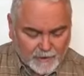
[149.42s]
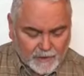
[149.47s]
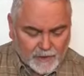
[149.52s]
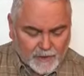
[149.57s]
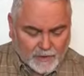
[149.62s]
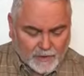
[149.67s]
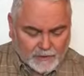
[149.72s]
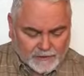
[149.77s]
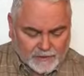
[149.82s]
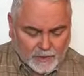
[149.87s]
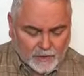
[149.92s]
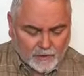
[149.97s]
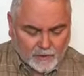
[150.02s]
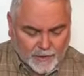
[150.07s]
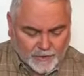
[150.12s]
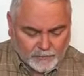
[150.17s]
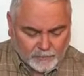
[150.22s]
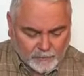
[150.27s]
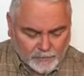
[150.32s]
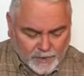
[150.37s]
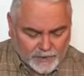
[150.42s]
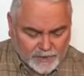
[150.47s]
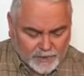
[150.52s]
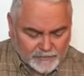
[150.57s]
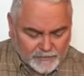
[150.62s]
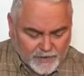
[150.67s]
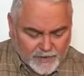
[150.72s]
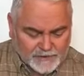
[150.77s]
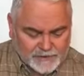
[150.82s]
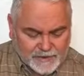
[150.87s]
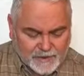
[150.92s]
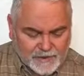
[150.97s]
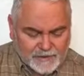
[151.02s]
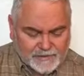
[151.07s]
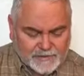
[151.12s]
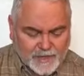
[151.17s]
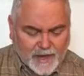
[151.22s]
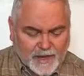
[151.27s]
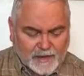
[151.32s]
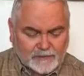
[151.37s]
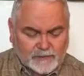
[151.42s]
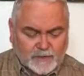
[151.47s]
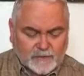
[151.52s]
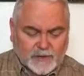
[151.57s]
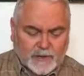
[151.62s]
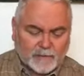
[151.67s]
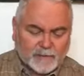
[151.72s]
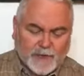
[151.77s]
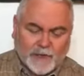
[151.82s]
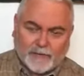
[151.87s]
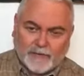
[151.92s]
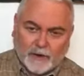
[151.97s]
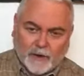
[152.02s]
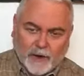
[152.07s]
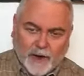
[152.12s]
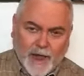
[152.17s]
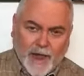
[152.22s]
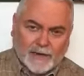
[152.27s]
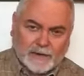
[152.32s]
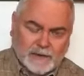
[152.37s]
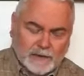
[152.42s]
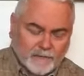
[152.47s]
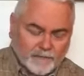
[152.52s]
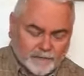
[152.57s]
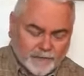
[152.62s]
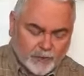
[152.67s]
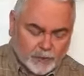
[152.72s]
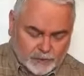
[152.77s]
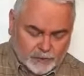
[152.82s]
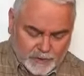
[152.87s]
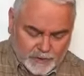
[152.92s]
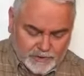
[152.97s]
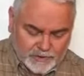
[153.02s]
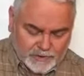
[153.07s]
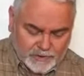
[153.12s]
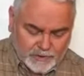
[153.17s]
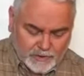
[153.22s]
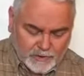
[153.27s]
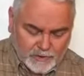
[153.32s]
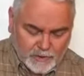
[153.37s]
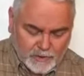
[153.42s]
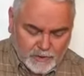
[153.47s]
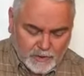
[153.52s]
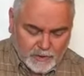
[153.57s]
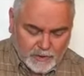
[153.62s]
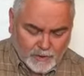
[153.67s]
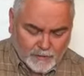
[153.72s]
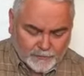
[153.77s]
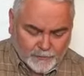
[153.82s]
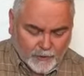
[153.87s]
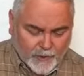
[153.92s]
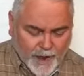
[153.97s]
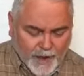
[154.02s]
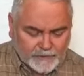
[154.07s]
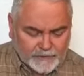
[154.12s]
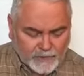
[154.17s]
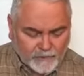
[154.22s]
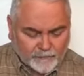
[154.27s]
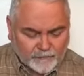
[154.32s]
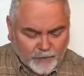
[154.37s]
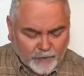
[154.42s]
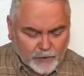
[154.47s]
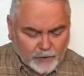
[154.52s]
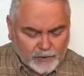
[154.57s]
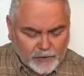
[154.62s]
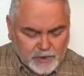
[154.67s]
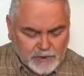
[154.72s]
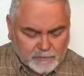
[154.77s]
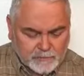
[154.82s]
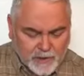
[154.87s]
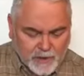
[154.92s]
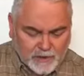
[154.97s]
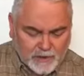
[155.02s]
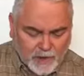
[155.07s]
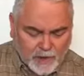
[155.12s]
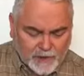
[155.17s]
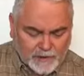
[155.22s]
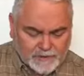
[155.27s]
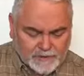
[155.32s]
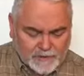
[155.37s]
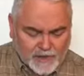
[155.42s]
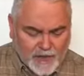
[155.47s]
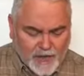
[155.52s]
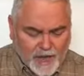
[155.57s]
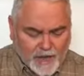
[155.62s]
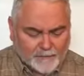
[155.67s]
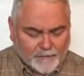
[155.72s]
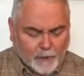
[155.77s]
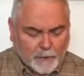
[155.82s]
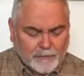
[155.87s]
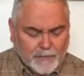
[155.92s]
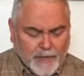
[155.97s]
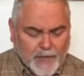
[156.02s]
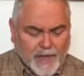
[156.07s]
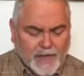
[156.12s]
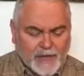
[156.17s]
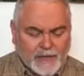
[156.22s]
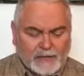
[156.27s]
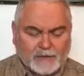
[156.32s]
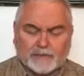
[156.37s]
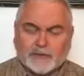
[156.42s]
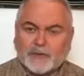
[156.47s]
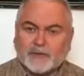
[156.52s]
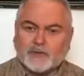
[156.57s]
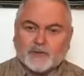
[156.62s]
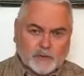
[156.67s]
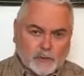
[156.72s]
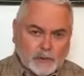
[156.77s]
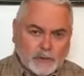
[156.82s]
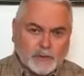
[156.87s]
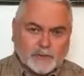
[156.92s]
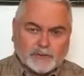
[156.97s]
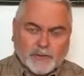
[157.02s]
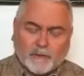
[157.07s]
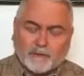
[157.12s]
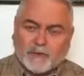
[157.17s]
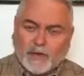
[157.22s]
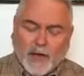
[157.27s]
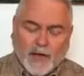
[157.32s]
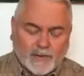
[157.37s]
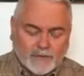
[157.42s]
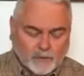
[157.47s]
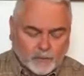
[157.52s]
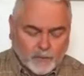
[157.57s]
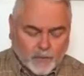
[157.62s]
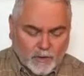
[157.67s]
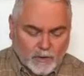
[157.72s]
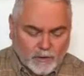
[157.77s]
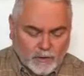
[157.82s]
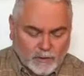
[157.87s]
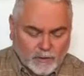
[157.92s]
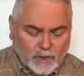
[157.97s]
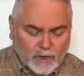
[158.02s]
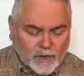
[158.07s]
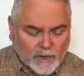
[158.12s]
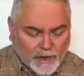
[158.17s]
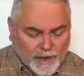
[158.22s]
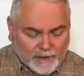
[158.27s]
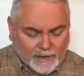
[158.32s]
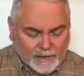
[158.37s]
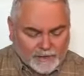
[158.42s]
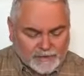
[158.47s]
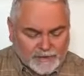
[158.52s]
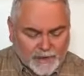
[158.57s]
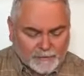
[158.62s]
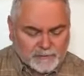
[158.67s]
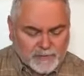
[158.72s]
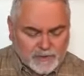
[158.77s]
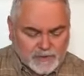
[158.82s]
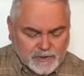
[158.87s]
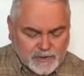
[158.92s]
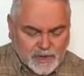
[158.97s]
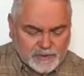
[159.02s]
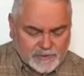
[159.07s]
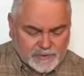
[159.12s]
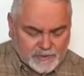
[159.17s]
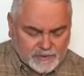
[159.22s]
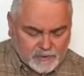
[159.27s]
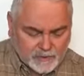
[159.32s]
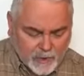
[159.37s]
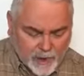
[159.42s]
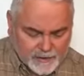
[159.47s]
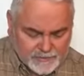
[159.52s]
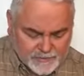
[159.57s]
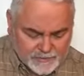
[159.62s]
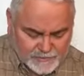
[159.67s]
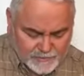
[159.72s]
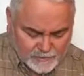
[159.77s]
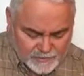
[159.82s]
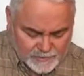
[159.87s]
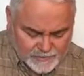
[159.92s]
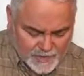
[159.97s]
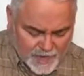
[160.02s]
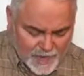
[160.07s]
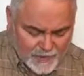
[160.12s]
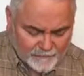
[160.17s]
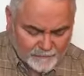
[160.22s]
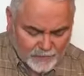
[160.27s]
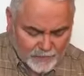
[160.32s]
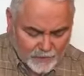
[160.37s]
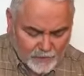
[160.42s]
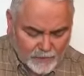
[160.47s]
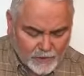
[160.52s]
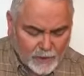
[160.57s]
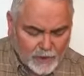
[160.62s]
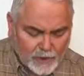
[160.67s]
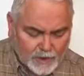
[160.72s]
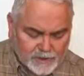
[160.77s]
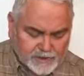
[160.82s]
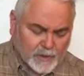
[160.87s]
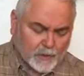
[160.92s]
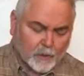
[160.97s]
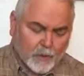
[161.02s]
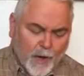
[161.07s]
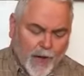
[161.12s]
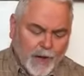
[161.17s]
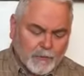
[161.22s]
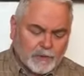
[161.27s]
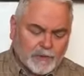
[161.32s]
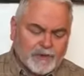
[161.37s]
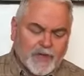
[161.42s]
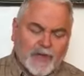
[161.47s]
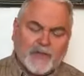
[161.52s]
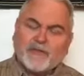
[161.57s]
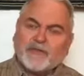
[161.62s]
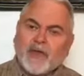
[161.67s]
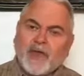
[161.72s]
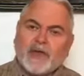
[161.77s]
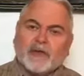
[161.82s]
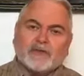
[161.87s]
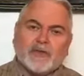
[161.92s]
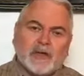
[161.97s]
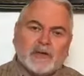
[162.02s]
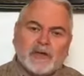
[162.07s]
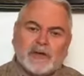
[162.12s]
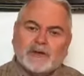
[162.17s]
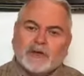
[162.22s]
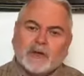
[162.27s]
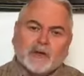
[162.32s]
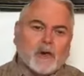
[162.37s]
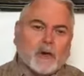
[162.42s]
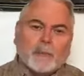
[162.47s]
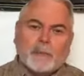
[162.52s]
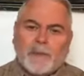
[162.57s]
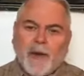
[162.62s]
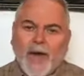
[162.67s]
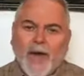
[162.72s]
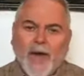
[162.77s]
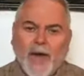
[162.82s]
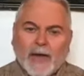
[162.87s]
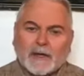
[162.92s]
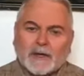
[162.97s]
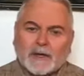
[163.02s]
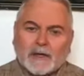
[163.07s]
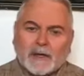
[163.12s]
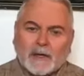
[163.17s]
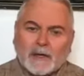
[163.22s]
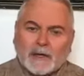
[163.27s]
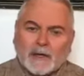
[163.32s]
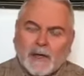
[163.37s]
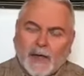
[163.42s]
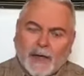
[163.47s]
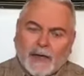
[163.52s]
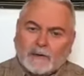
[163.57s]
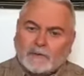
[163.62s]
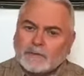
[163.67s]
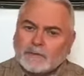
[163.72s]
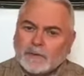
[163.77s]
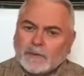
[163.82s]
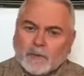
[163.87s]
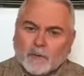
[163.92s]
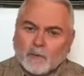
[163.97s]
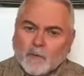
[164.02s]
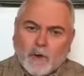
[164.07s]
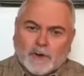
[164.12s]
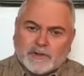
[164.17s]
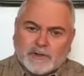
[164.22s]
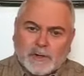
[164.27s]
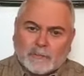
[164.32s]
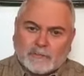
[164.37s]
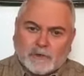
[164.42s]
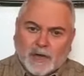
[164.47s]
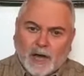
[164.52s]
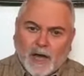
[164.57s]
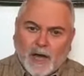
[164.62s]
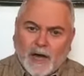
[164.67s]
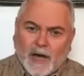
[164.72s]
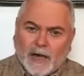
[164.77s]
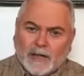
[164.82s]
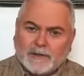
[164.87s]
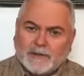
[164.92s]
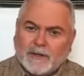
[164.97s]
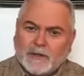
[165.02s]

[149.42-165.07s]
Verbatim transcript: So as we look at this, he's saying to them that they're acting foolish. They're acting foolish because they have obeyed the truth of God's word and accepted Jesus Christ as their Savior. So why would they think they need to go back and worship God